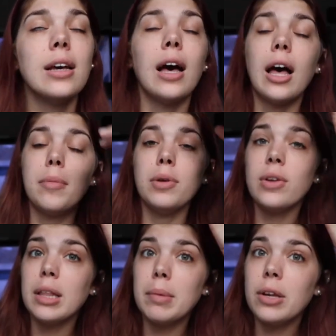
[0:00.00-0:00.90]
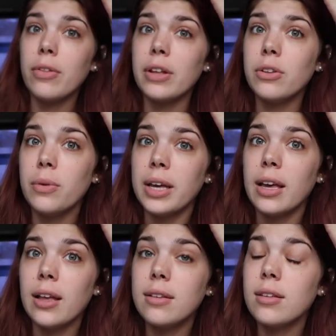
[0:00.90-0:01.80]
You can let me know that too, I
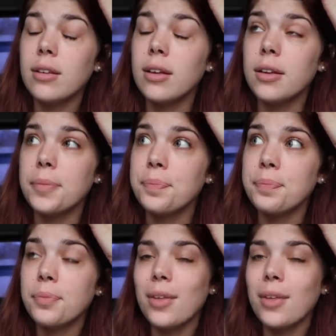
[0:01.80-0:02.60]
guess. And